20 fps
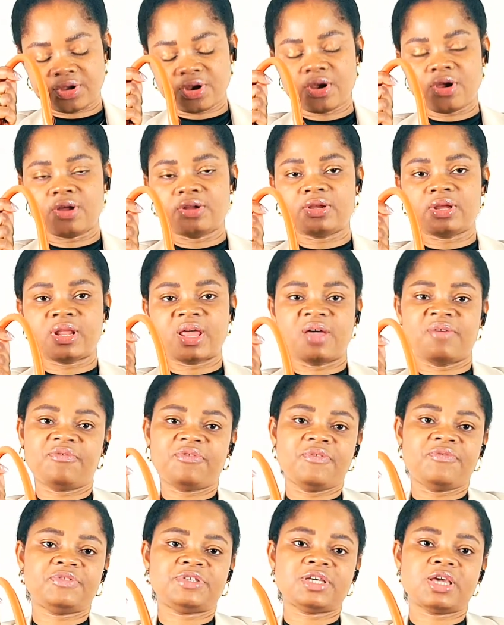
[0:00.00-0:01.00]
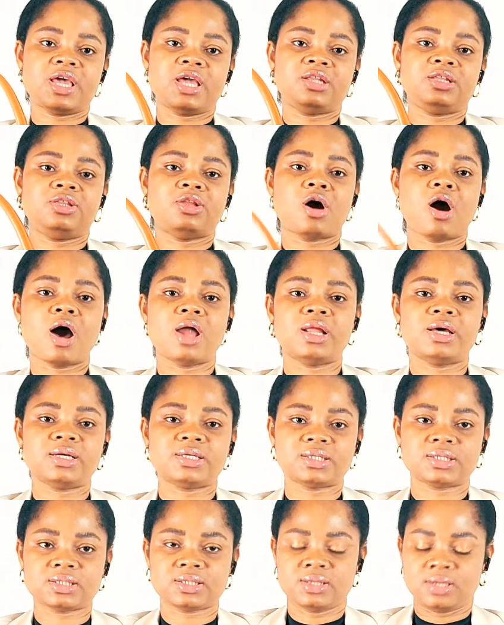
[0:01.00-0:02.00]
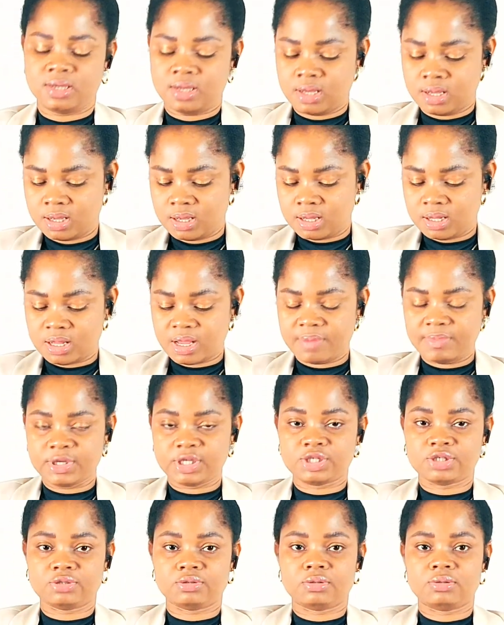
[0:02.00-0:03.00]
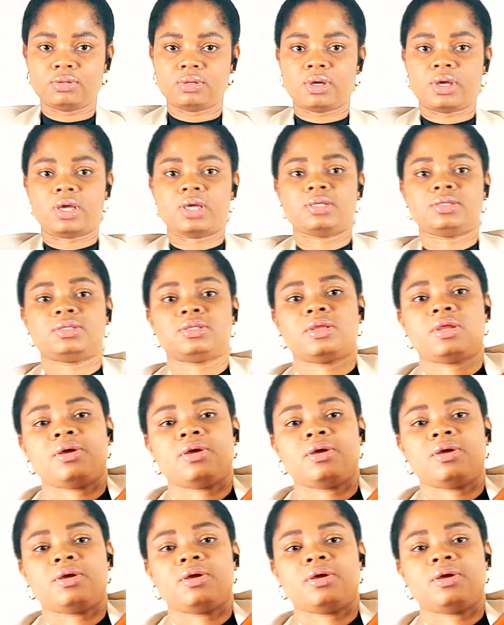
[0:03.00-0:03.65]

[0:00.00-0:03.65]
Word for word: $358 let me show you guys